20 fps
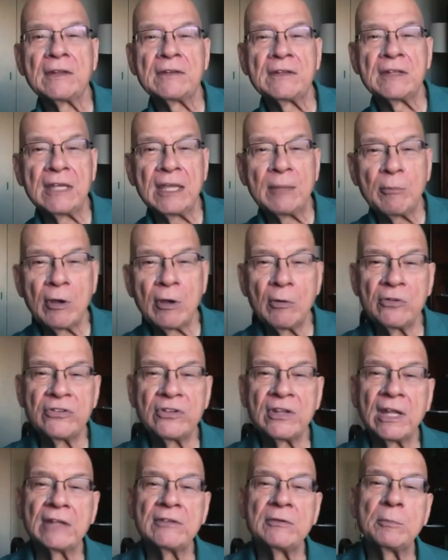praying that the
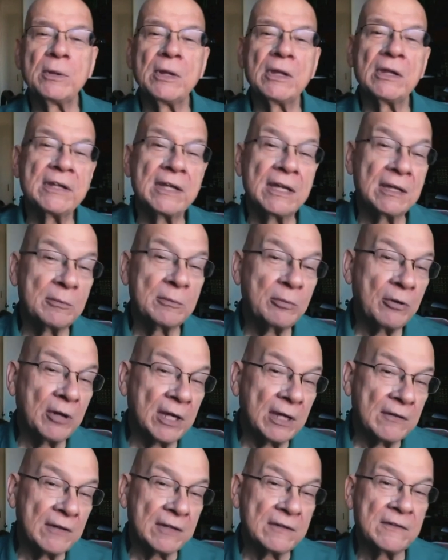chemo is not
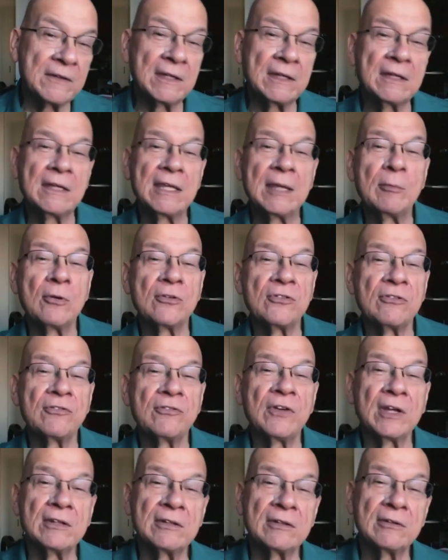debilitating, praying that the chemo
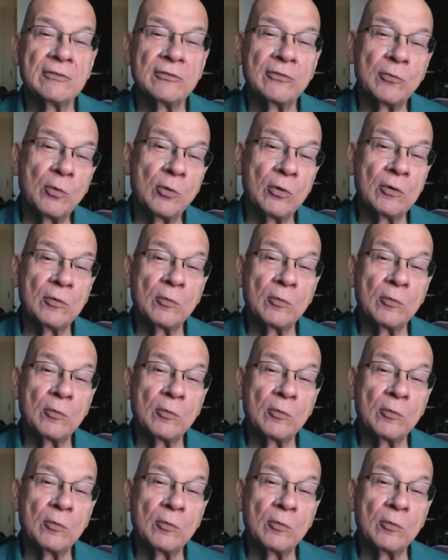is effective,